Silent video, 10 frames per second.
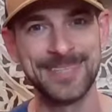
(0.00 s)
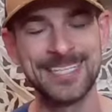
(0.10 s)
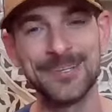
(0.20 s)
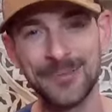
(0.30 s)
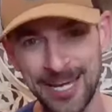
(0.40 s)

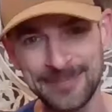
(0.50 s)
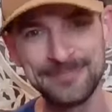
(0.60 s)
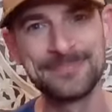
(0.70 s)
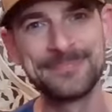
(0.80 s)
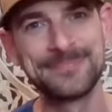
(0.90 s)
Until
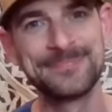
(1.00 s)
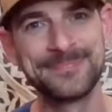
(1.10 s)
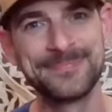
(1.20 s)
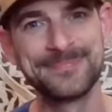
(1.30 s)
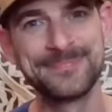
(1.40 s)
then,
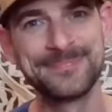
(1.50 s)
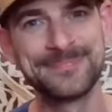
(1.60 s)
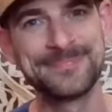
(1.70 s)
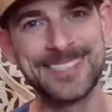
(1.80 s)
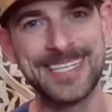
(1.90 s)

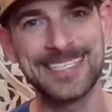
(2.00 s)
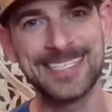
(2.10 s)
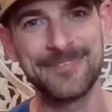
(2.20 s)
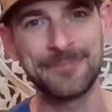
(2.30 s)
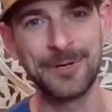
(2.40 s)
stay
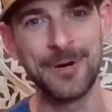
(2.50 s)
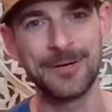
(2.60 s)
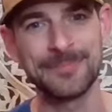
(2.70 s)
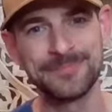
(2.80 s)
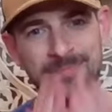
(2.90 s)
safe, be
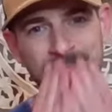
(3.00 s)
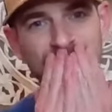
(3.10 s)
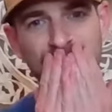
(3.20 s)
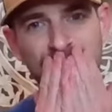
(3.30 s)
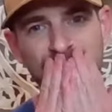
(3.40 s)
well.
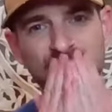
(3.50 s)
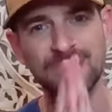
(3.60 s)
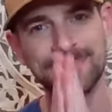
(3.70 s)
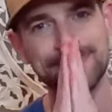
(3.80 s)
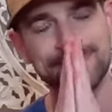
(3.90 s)

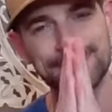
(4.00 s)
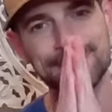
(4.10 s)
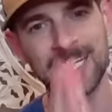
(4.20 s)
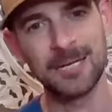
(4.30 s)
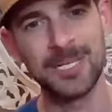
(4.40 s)

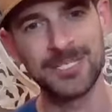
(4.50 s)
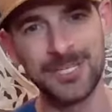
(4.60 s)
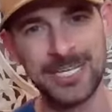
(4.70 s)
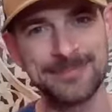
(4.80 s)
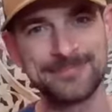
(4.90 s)
God bless
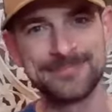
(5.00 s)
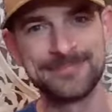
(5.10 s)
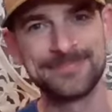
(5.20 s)
you guys.